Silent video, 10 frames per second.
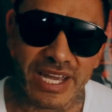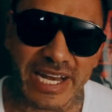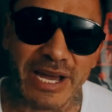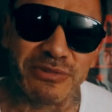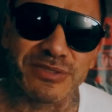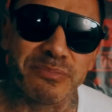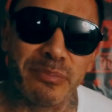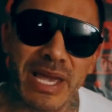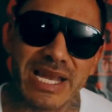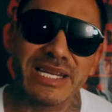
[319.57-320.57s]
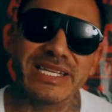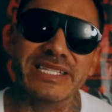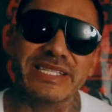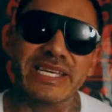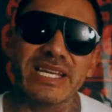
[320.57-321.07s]
and I was mainly
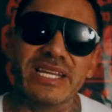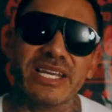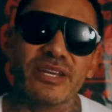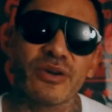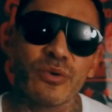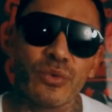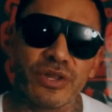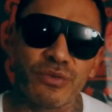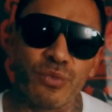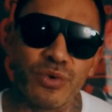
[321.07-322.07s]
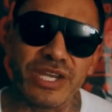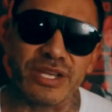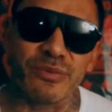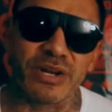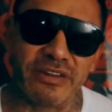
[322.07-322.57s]
dealing with
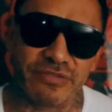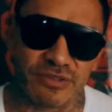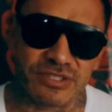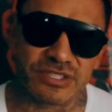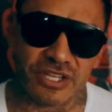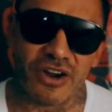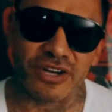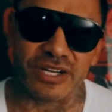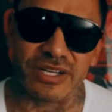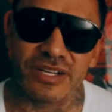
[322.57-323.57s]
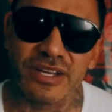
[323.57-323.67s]
weed when I first started.